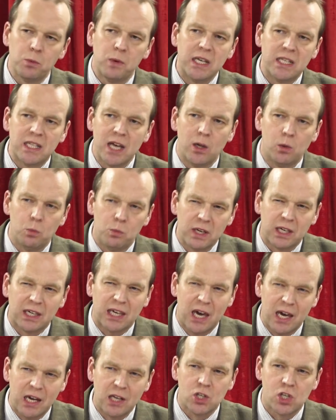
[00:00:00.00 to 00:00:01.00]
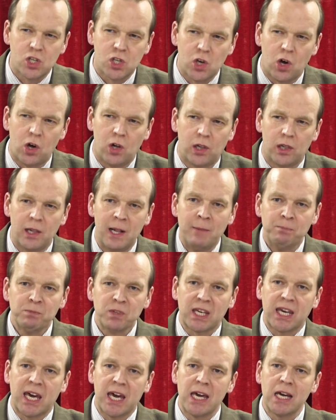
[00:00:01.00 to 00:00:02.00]
we dealt with King Saul.
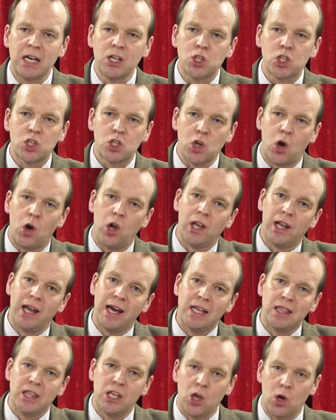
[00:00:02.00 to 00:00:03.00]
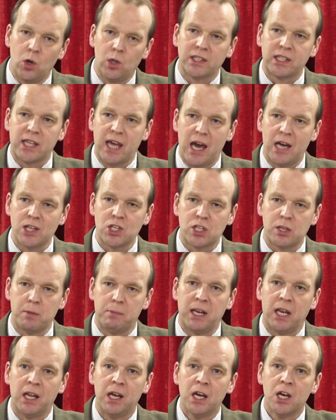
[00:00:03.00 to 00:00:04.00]
King Saul in the Old
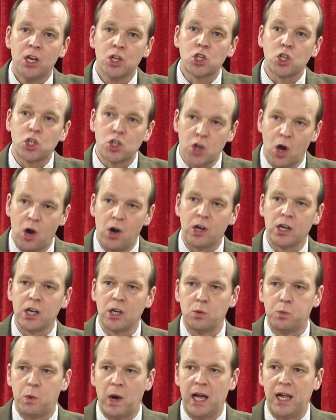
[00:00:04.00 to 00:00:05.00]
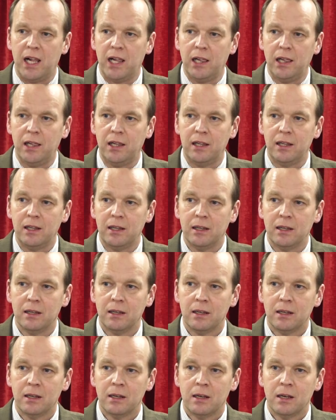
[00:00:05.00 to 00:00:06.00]
Testament started well,
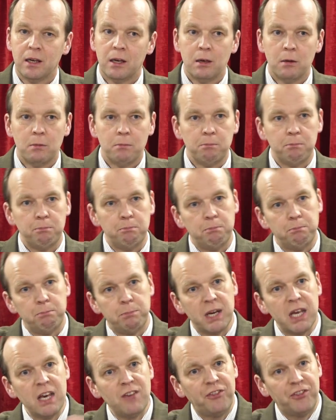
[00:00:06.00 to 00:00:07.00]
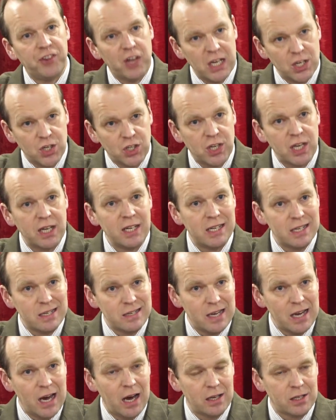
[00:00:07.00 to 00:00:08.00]
but he finished in
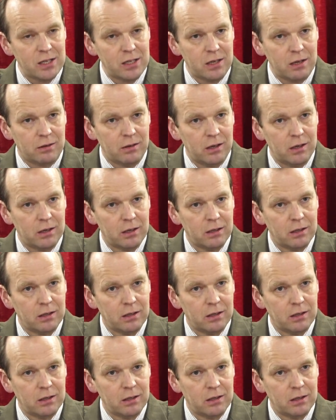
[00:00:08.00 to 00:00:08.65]
disaster.